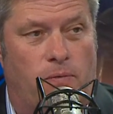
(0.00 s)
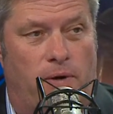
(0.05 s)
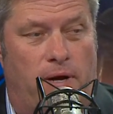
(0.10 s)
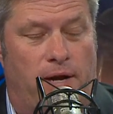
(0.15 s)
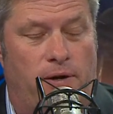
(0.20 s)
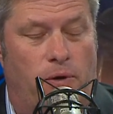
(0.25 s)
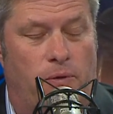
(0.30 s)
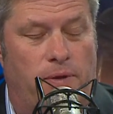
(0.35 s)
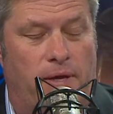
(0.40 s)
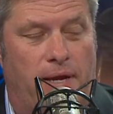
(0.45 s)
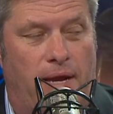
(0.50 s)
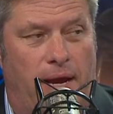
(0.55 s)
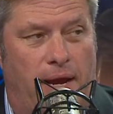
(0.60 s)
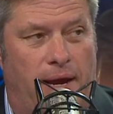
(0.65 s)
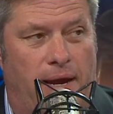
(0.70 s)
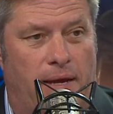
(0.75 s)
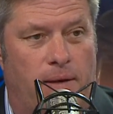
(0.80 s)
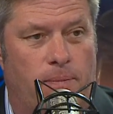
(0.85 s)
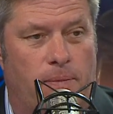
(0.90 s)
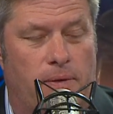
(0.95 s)
I know they
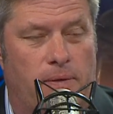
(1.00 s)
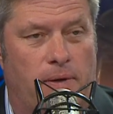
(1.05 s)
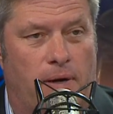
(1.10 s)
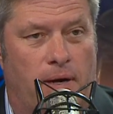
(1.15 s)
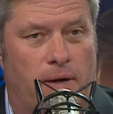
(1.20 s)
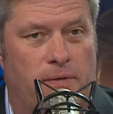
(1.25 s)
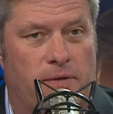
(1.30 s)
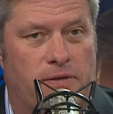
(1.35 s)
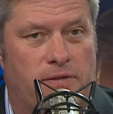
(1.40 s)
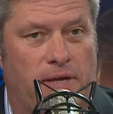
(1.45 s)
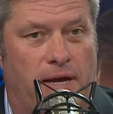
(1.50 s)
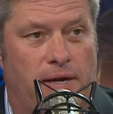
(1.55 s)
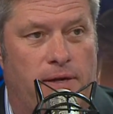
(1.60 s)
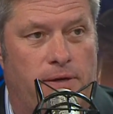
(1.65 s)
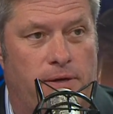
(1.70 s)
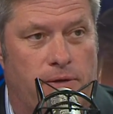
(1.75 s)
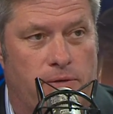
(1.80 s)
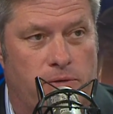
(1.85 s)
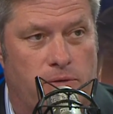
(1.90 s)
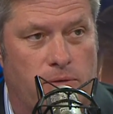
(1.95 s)
can, but is that a
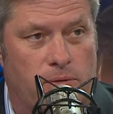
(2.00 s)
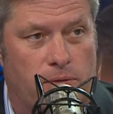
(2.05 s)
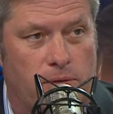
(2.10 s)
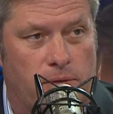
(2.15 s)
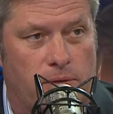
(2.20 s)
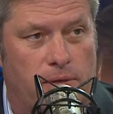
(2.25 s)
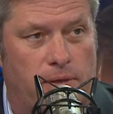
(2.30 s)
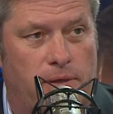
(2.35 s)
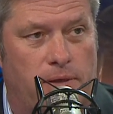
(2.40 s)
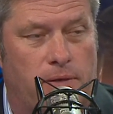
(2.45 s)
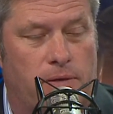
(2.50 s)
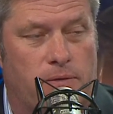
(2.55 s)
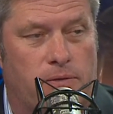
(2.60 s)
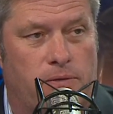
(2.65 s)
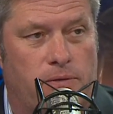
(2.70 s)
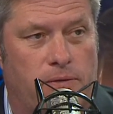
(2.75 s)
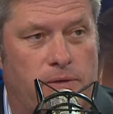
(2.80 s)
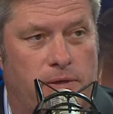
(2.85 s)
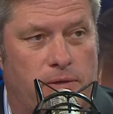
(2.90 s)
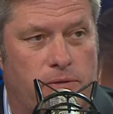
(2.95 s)
year too early or
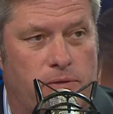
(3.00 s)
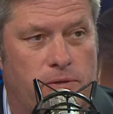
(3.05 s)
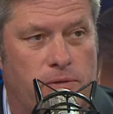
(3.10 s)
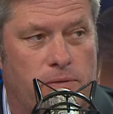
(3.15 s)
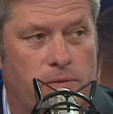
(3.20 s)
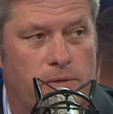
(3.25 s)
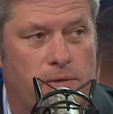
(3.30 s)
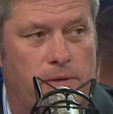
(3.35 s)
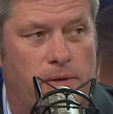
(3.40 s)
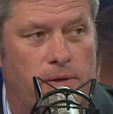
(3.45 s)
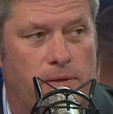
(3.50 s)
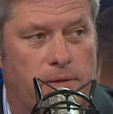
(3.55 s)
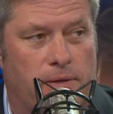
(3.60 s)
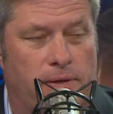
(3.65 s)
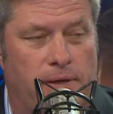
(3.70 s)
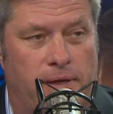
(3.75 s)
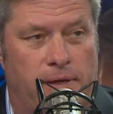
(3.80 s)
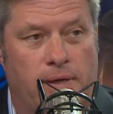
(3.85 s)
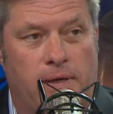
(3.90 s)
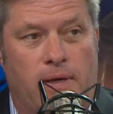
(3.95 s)
2 years too early? Or are
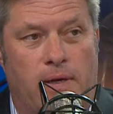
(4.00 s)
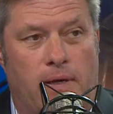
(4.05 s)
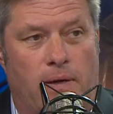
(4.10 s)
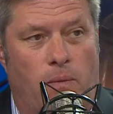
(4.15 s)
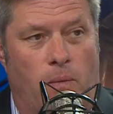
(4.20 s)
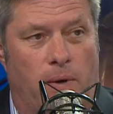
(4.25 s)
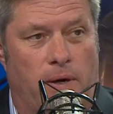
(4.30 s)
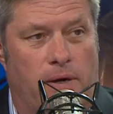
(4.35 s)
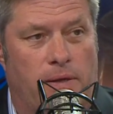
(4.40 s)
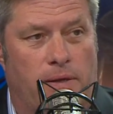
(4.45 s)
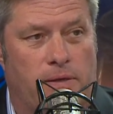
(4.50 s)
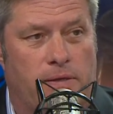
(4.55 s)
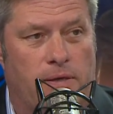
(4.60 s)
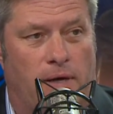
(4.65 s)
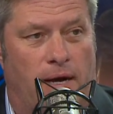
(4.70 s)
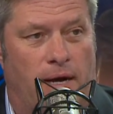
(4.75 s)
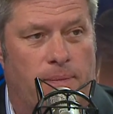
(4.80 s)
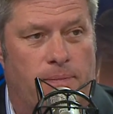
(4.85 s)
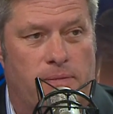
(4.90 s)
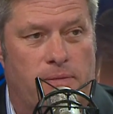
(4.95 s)
they one of the
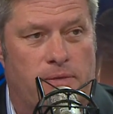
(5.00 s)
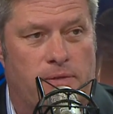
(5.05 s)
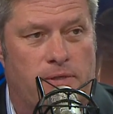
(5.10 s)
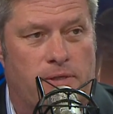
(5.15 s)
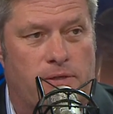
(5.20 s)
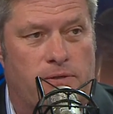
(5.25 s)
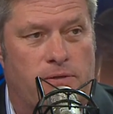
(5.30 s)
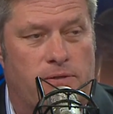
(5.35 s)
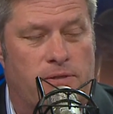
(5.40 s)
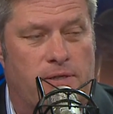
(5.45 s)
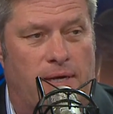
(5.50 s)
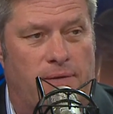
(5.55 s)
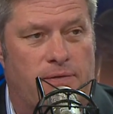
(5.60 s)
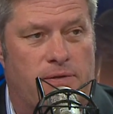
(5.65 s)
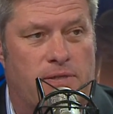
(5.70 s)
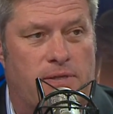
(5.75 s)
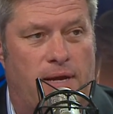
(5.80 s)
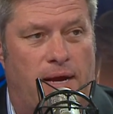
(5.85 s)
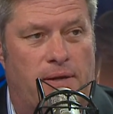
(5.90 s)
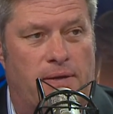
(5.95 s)
top six or
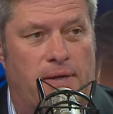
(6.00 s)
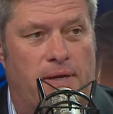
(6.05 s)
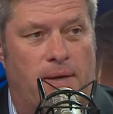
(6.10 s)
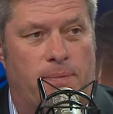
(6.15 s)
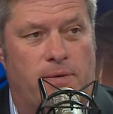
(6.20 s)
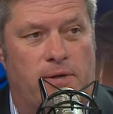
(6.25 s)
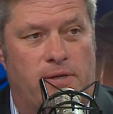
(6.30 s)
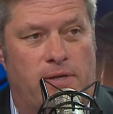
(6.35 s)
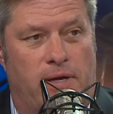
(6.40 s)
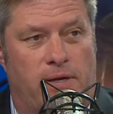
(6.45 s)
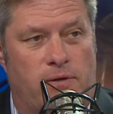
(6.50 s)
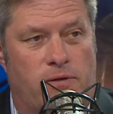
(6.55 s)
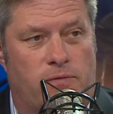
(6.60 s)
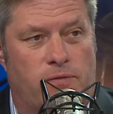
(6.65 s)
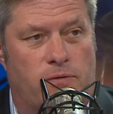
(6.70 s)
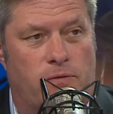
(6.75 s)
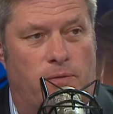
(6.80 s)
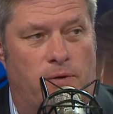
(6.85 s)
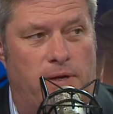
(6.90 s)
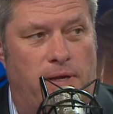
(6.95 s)
seven Stanley Cup contenders
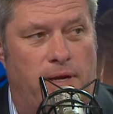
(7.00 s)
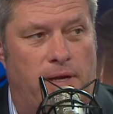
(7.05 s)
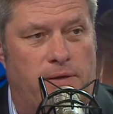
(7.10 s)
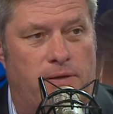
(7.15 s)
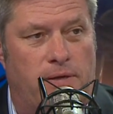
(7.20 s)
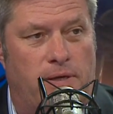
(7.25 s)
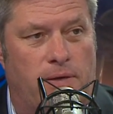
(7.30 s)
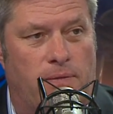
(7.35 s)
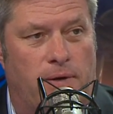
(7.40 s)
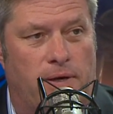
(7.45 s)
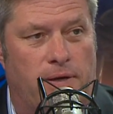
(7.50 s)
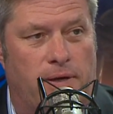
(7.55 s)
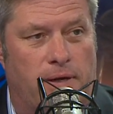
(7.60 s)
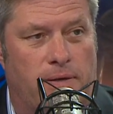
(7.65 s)
for 2018 right now?